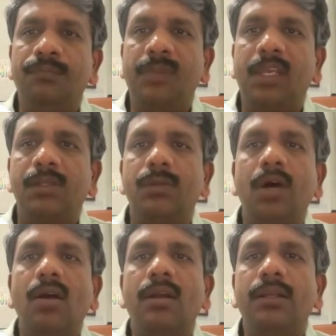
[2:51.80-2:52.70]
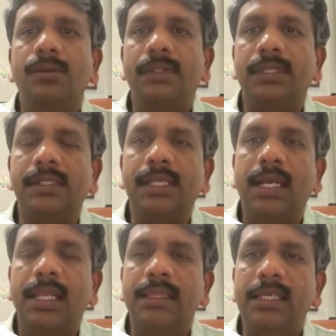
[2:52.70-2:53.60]
So Docker uses
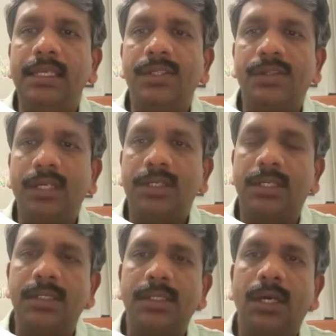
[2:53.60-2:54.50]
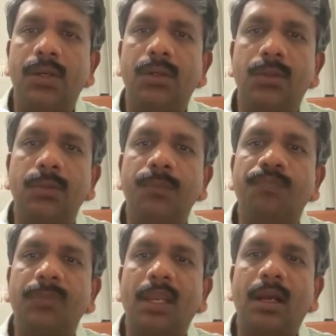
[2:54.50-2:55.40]
the instructions to
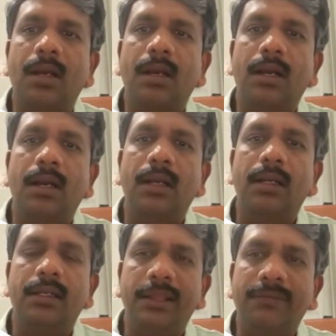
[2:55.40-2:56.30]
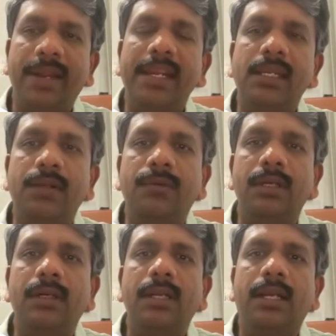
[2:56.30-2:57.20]
define your
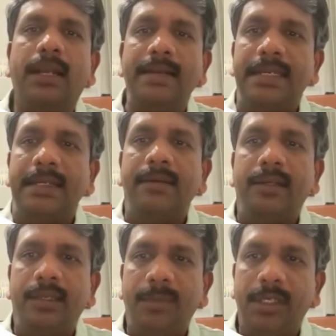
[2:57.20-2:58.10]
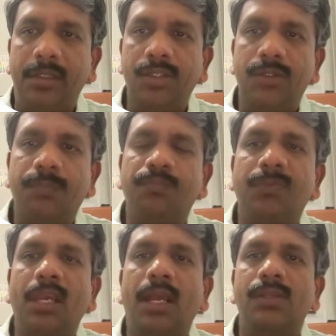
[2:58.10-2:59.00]
container image.
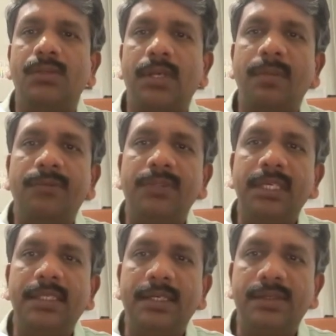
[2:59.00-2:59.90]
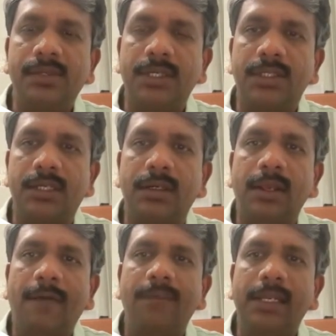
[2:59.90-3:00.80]
So some of these instruction
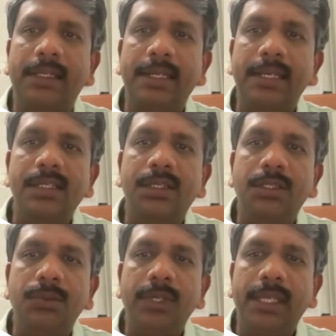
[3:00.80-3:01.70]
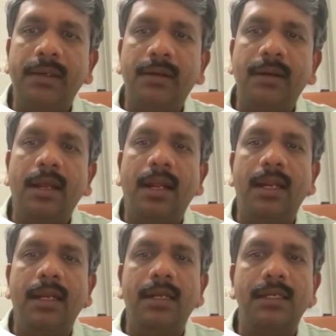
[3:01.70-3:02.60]
will create a new layer and
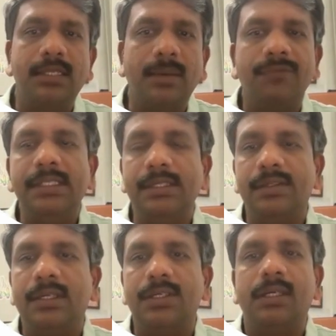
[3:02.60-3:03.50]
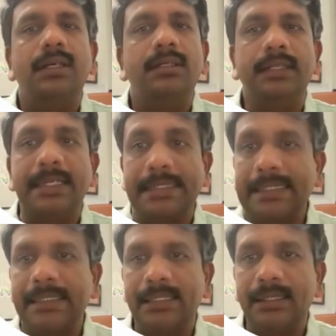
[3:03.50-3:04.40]
some of these instruction
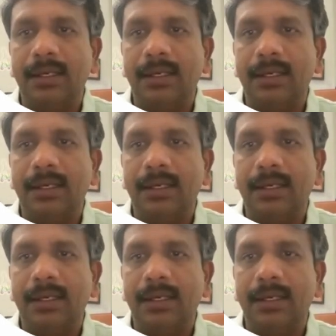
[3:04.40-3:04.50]
doesn't.